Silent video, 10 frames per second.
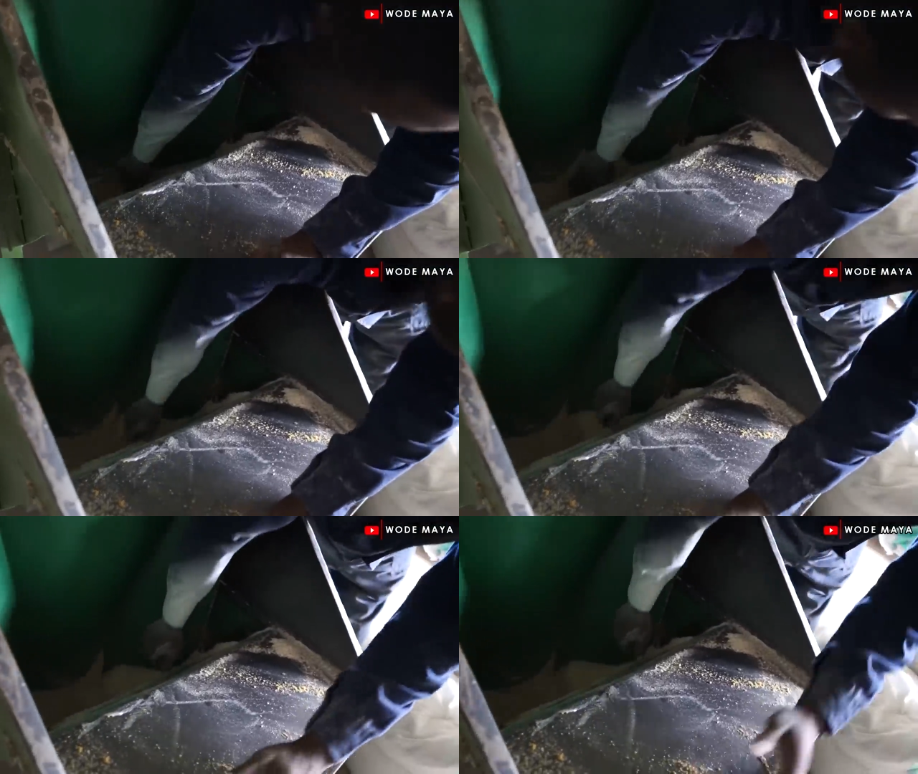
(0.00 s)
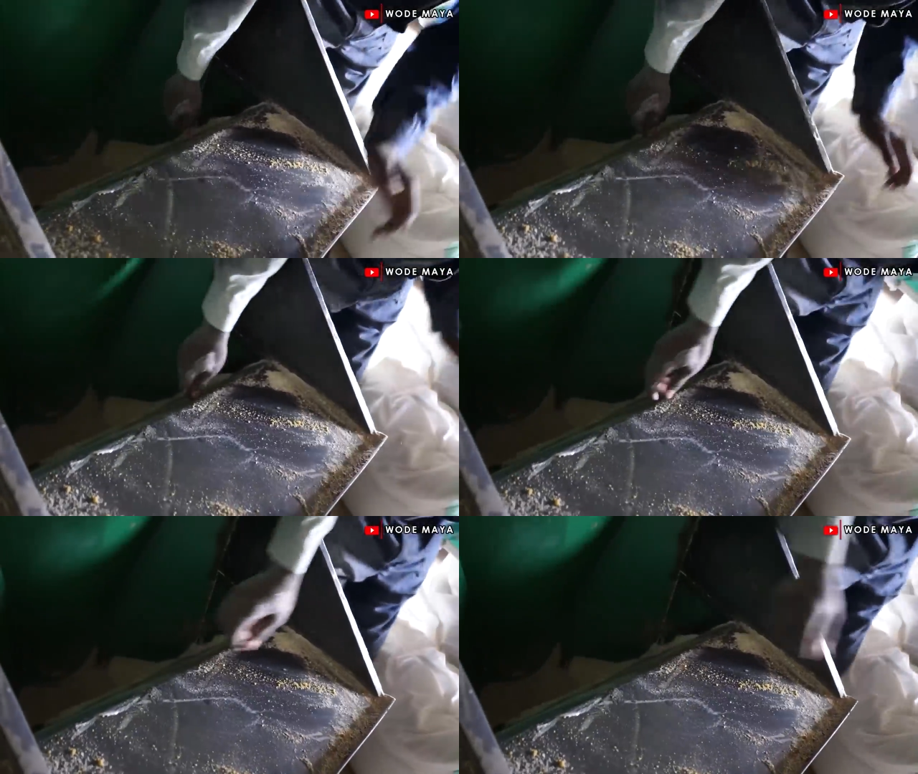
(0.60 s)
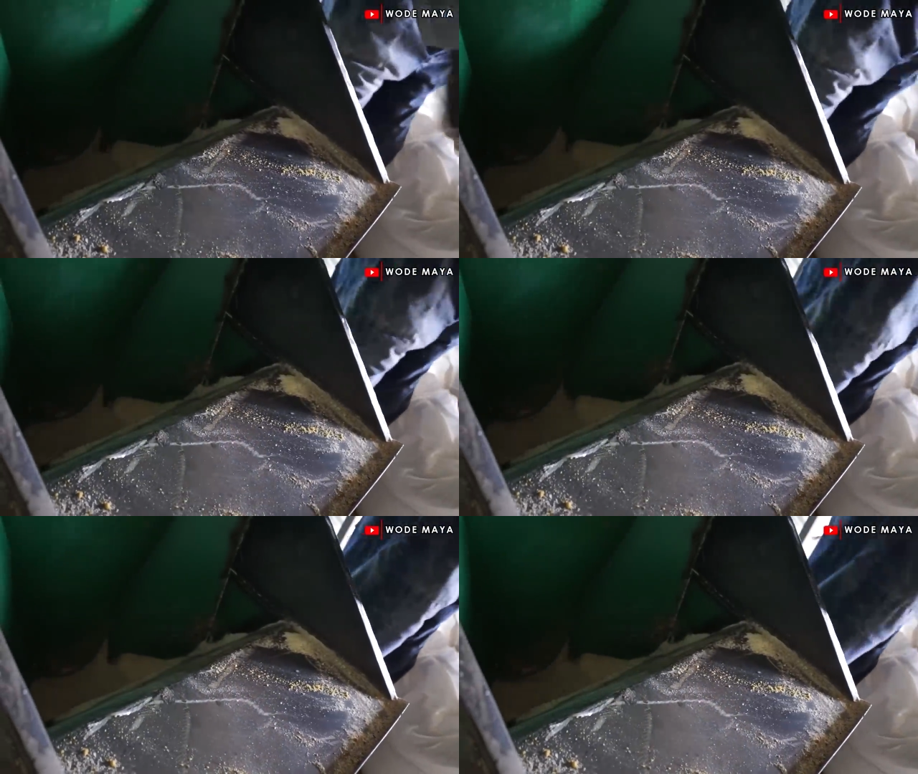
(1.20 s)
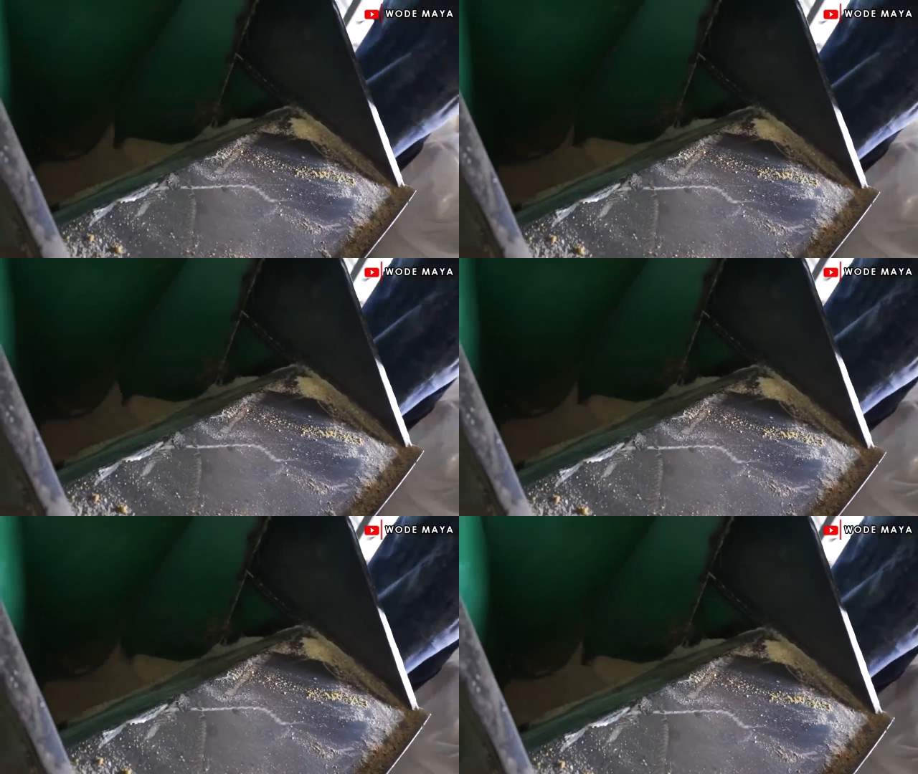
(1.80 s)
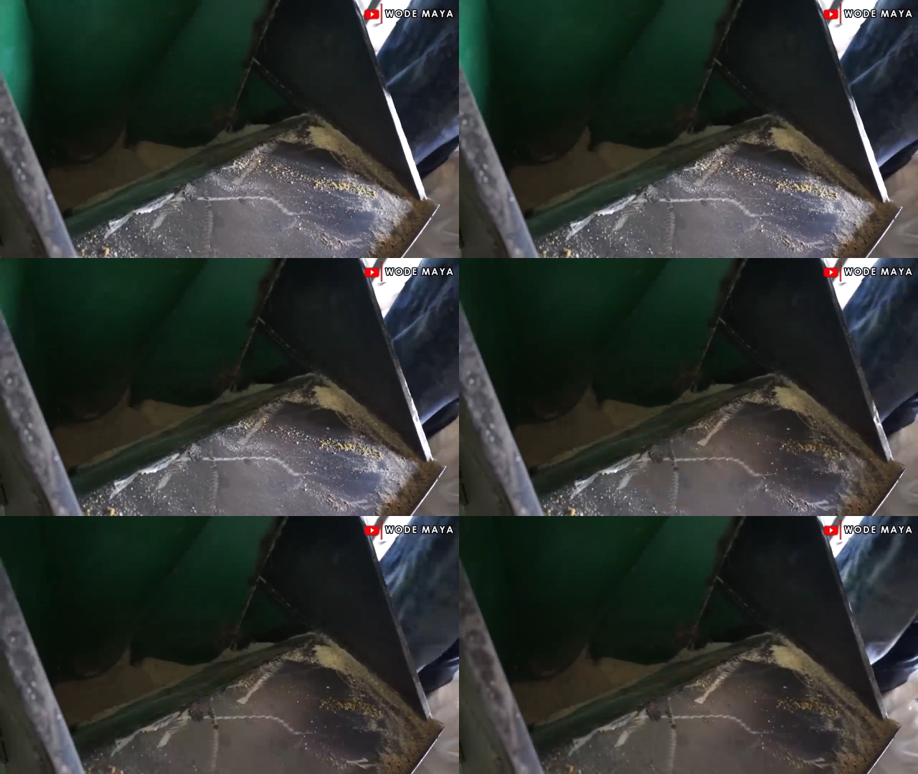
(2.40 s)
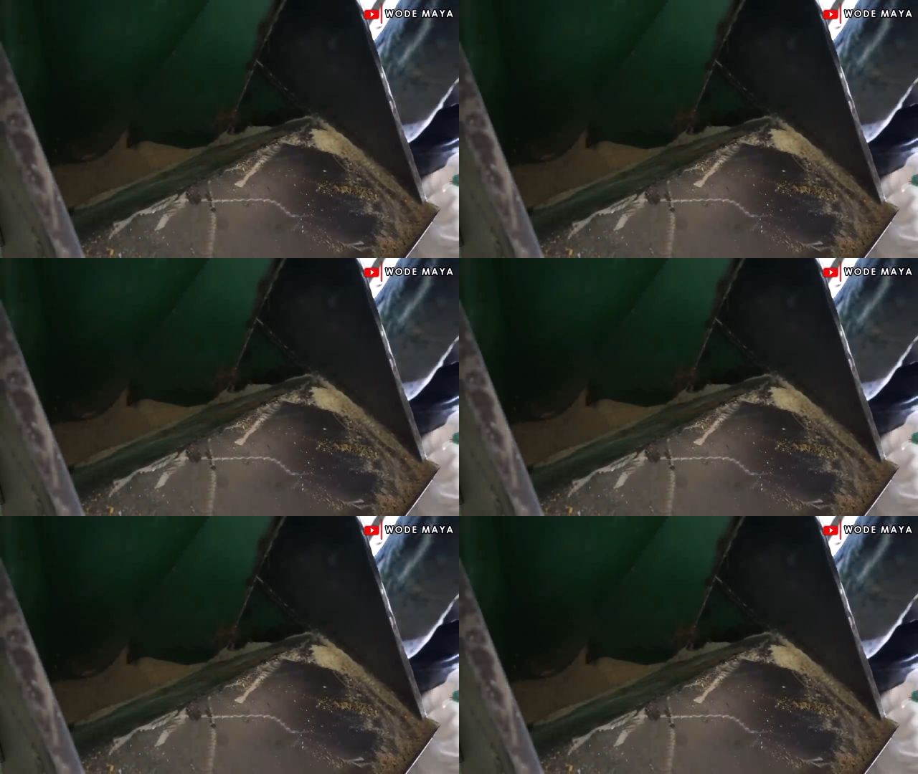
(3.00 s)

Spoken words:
(no speaker visible)